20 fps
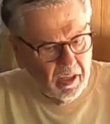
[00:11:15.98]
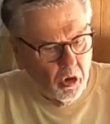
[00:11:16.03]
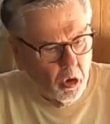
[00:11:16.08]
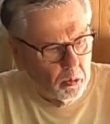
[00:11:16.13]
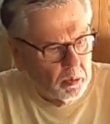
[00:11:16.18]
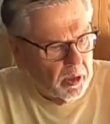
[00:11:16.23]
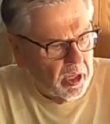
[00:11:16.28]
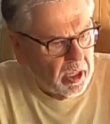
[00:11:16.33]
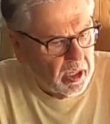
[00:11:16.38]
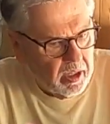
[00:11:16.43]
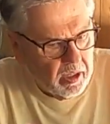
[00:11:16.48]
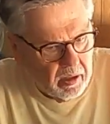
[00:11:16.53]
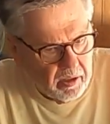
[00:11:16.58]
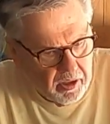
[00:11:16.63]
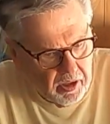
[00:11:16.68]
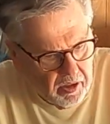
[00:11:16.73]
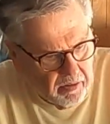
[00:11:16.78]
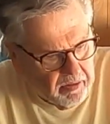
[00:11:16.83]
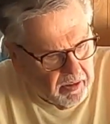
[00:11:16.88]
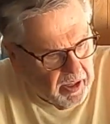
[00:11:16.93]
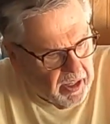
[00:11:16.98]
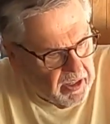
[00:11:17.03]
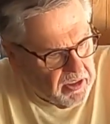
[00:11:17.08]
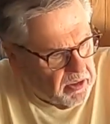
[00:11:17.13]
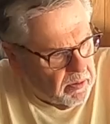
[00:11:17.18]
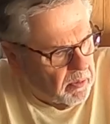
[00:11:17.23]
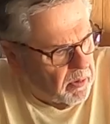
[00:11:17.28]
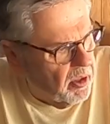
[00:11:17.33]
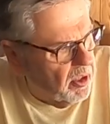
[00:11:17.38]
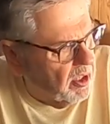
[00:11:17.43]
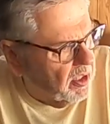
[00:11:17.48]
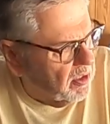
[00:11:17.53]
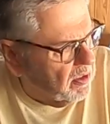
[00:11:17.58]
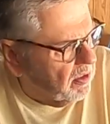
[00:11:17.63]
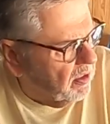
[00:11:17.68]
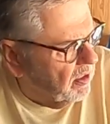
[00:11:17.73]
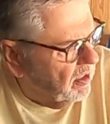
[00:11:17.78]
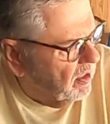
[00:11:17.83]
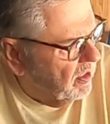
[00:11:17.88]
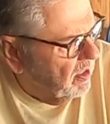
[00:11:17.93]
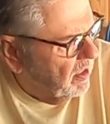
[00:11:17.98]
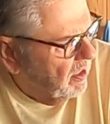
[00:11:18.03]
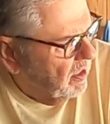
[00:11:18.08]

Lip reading: I hope that clarifies some things.